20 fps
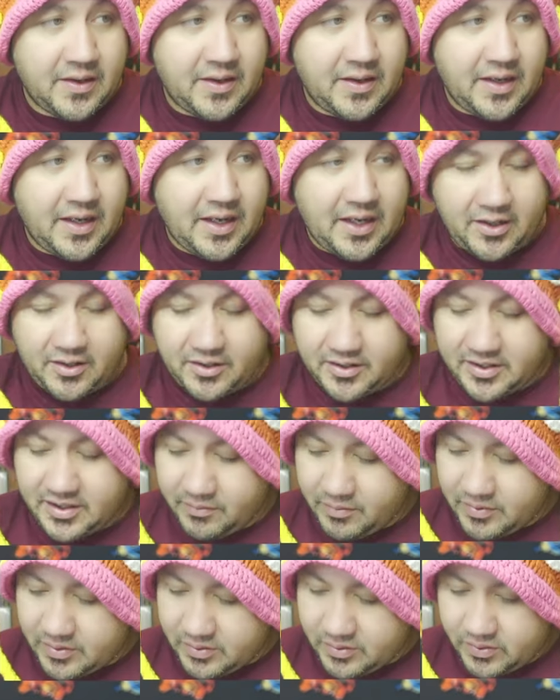Energy
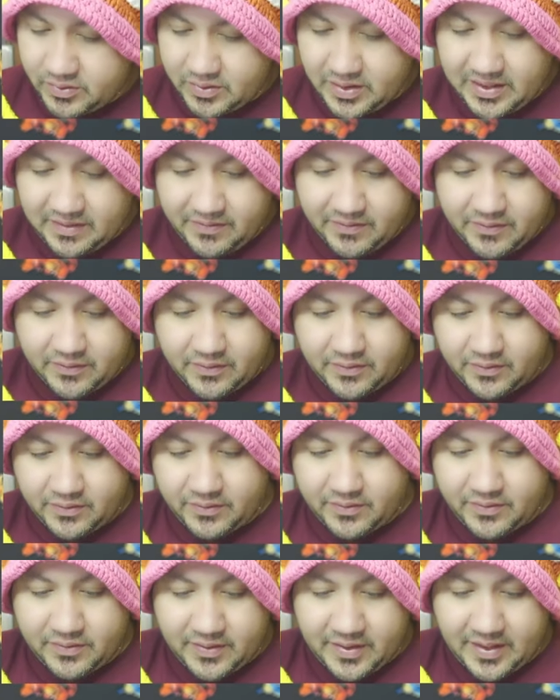Retrieval.
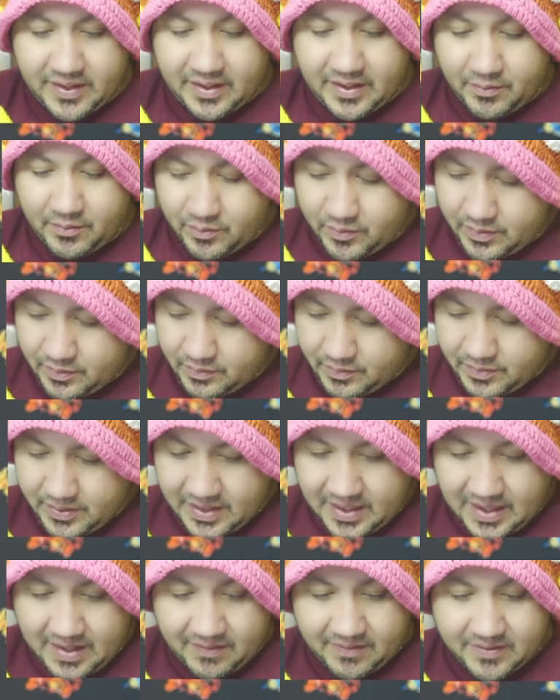And will we
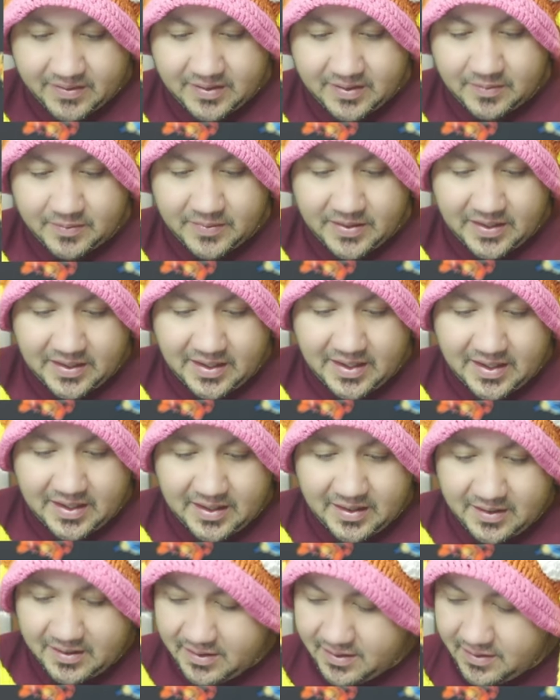have something out
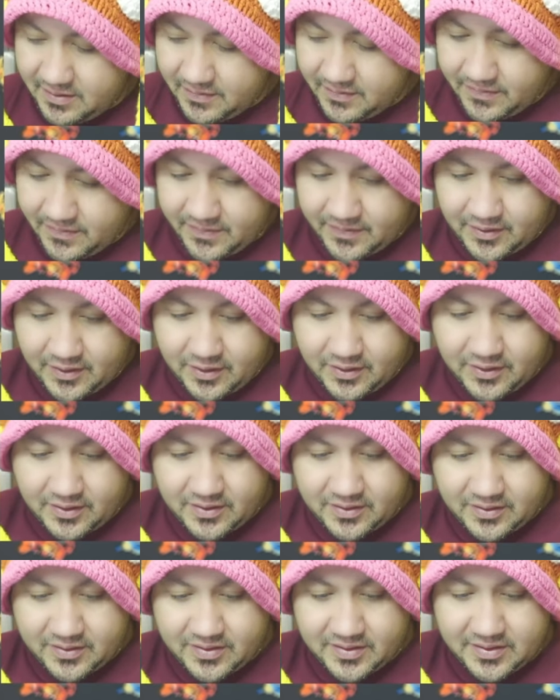of the
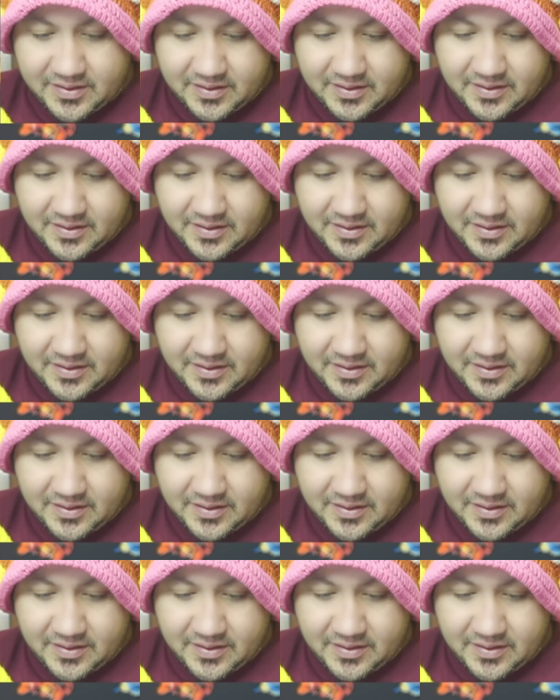first